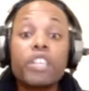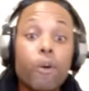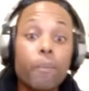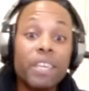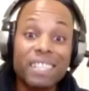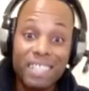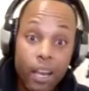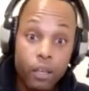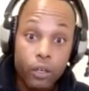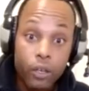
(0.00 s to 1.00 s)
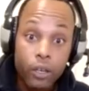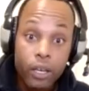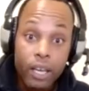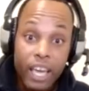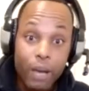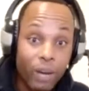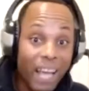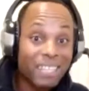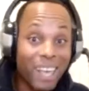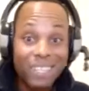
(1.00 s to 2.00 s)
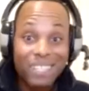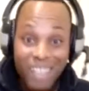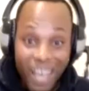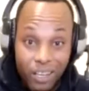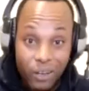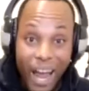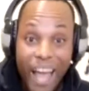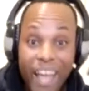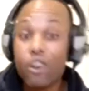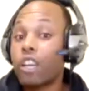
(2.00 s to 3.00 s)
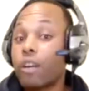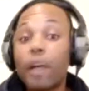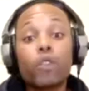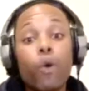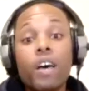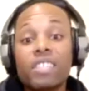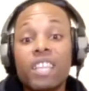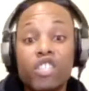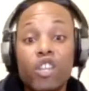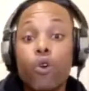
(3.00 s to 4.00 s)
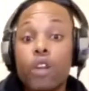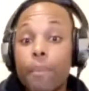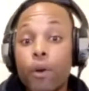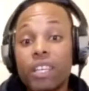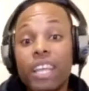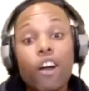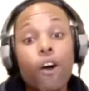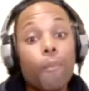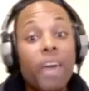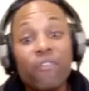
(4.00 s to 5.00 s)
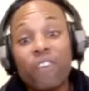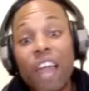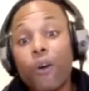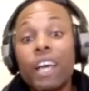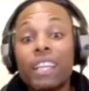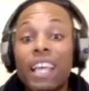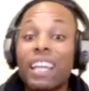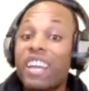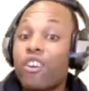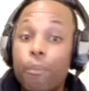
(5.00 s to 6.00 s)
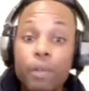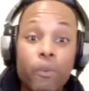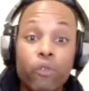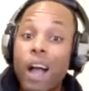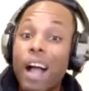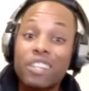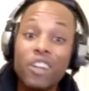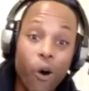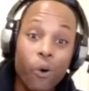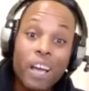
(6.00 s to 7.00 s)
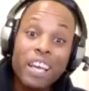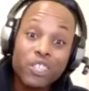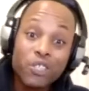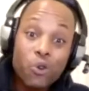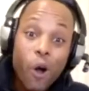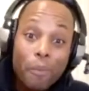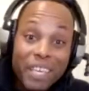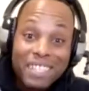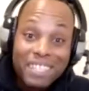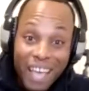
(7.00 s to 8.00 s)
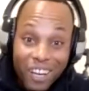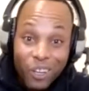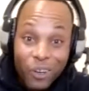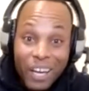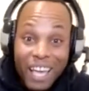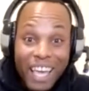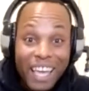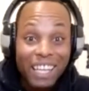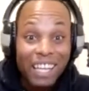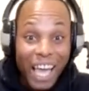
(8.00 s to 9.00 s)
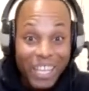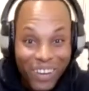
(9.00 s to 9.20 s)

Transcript: going to be a settler. And when I say a settler, I ain't talking about the ones that showed up on the dang on Mayflower that landed on Plymouth Rock. No, you going to be a settler in life.